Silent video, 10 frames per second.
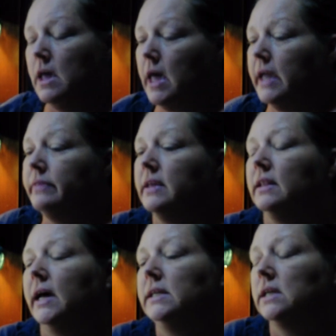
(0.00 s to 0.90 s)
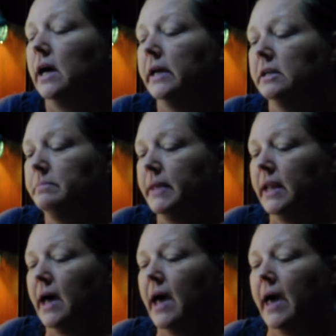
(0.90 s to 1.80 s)
And the last item that
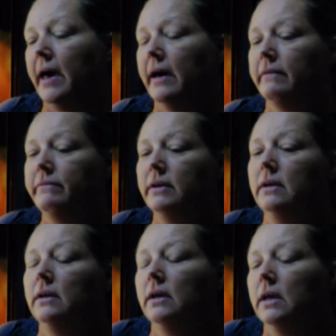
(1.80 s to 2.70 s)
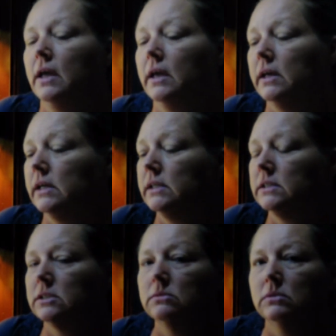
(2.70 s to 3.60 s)
I have
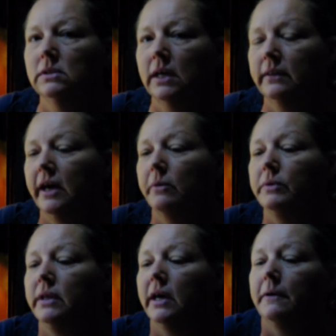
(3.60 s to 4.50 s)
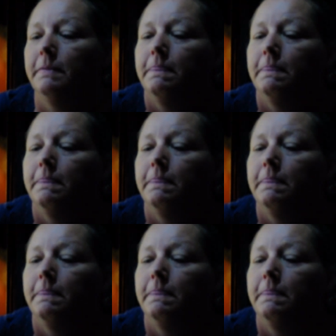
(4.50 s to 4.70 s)
is, well, not that one yet,